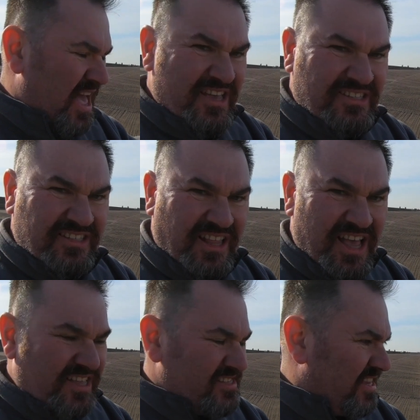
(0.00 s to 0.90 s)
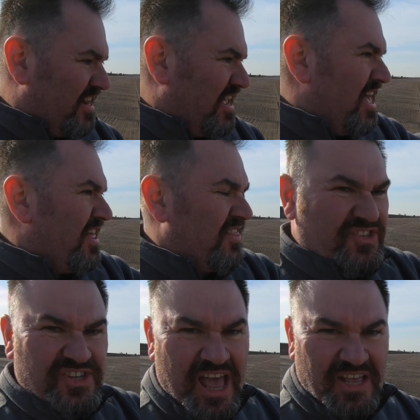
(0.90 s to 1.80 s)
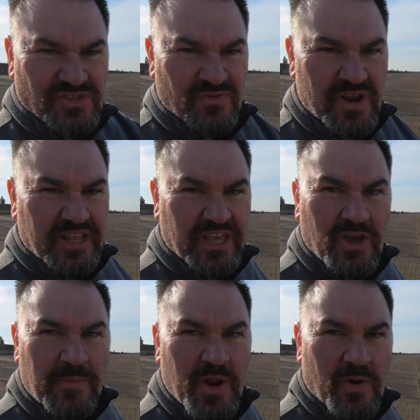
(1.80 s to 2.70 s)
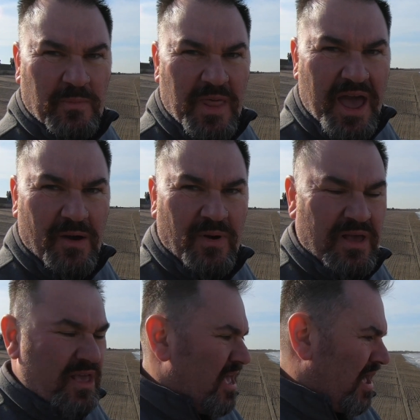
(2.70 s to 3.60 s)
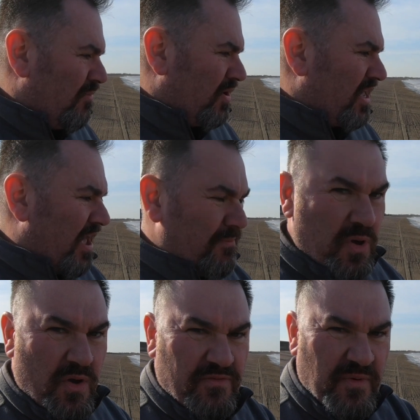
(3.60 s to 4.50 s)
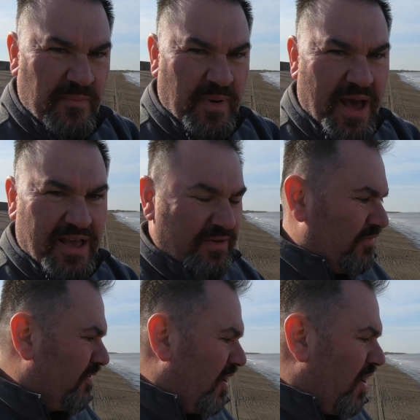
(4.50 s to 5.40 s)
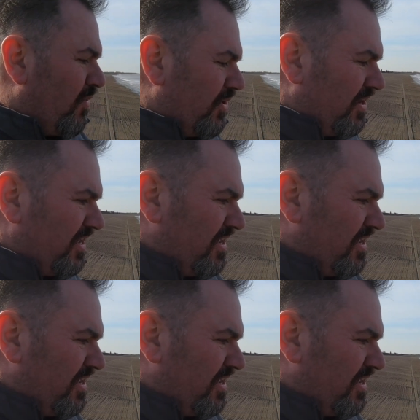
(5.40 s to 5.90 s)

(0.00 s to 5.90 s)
isolated. The tide's really coming up now and we're getting movement back and forward.